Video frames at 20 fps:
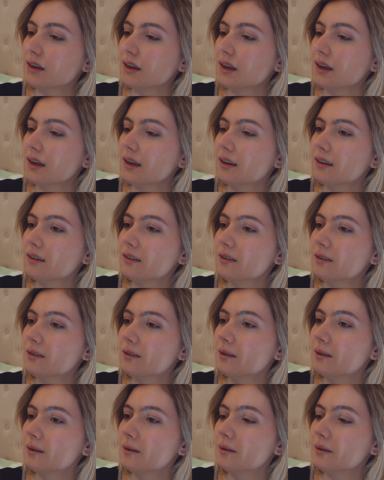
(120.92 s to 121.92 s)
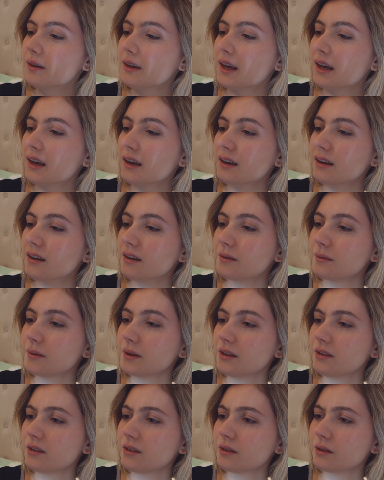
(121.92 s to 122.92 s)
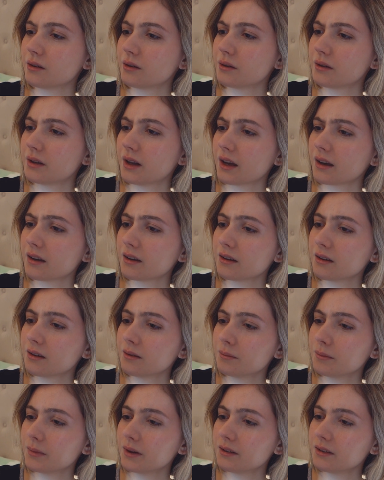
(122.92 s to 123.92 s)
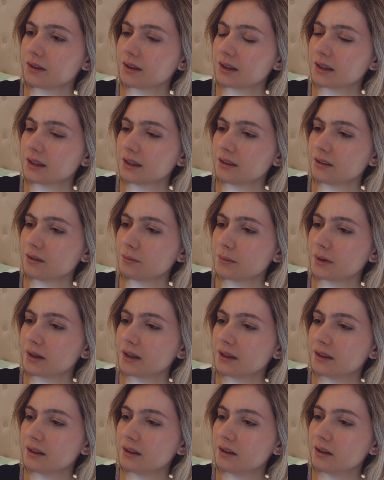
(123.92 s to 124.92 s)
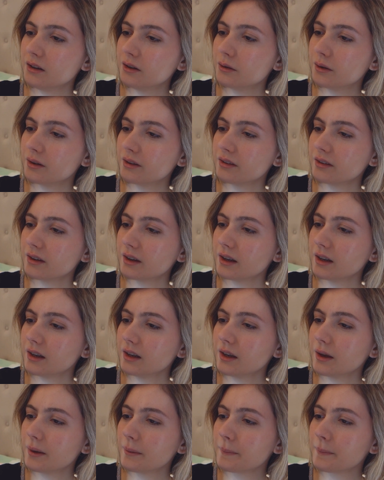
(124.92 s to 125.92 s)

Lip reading: And so yeah, it's a Kodak. Basically it's made in the USA,